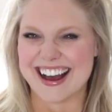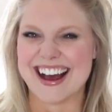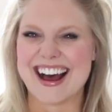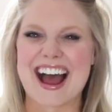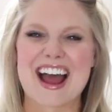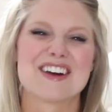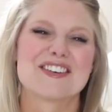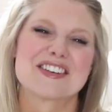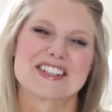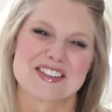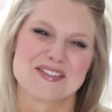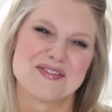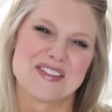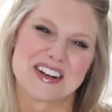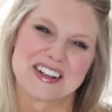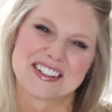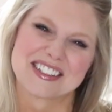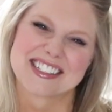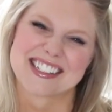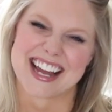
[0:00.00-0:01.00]
I was a
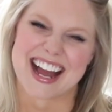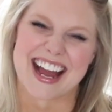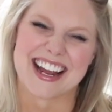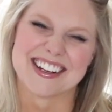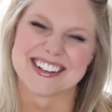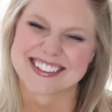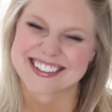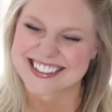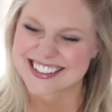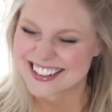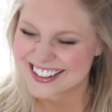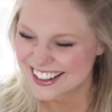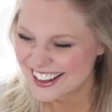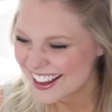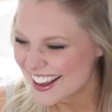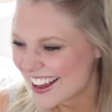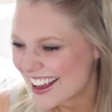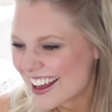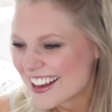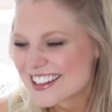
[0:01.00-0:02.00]
middle child,
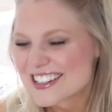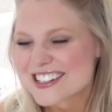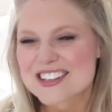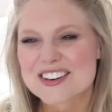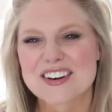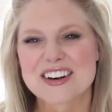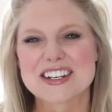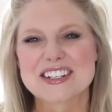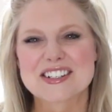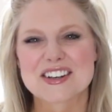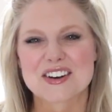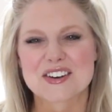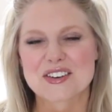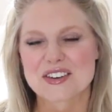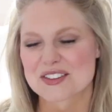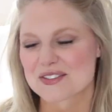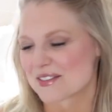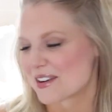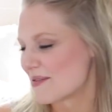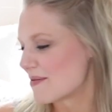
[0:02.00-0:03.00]
so I joke
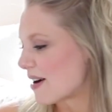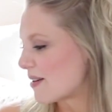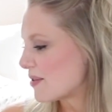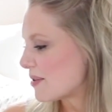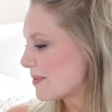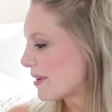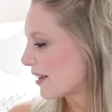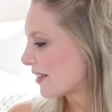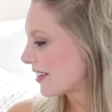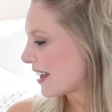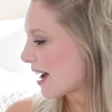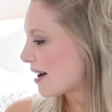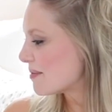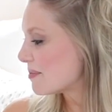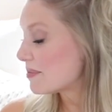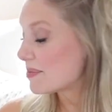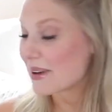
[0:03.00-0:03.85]
with my mom about that.